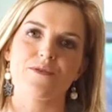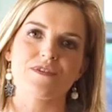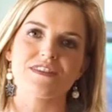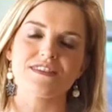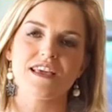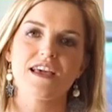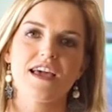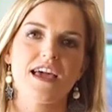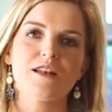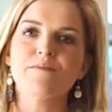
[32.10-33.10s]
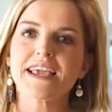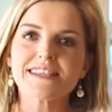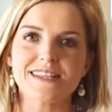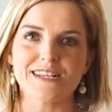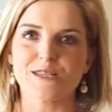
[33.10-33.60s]
it was an
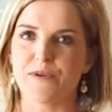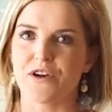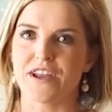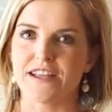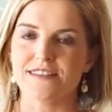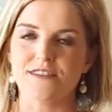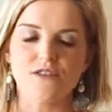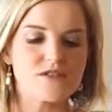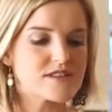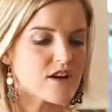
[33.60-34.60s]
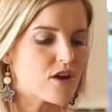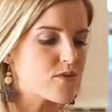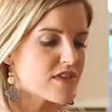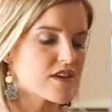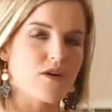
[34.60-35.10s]
amazing experience. So you start
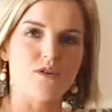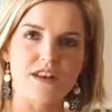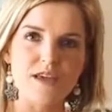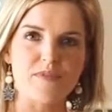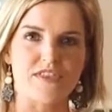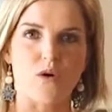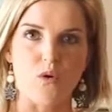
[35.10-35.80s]
with a coconut, but the